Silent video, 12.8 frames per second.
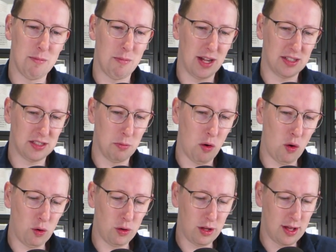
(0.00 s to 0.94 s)
My
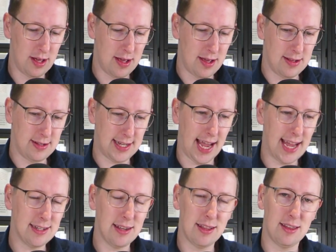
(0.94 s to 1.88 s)
small
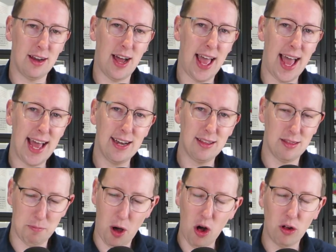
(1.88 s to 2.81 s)
tent that I had,
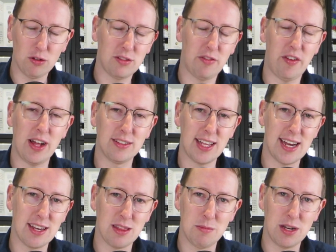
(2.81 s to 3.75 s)
the poles fell
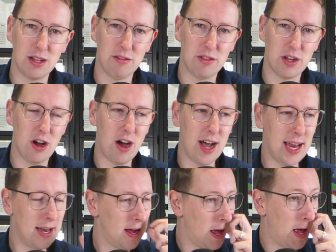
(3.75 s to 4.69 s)
down in the middle of the night.